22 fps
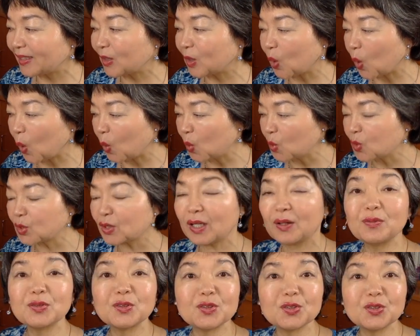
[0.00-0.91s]
Ghost
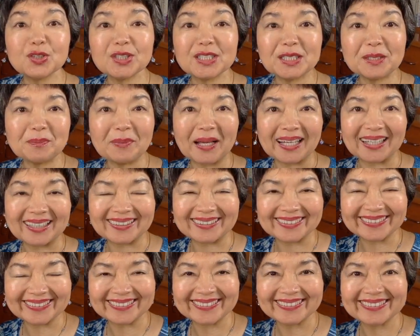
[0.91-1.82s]
of Tsushima.
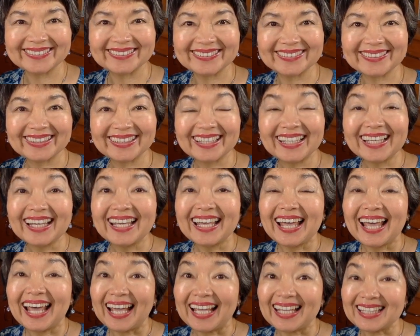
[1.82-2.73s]

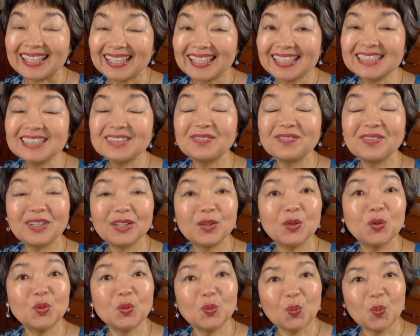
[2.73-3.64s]
I think it's a very
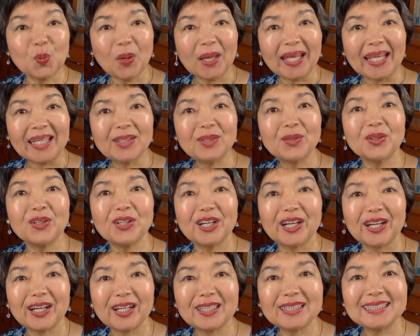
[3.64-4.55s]
good way to
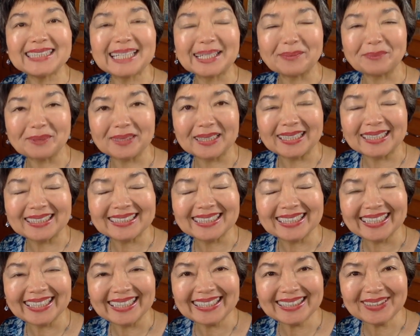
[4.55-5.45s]
learn Japanese
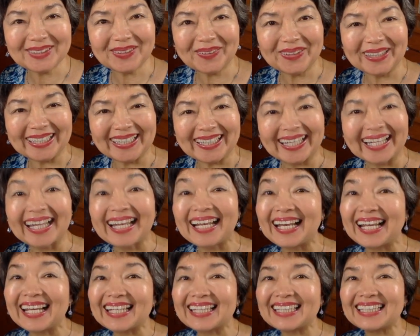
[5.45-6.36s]
history
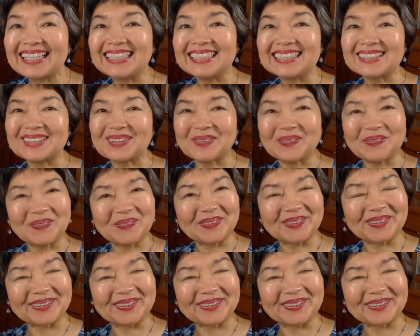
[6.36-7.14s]
like this too.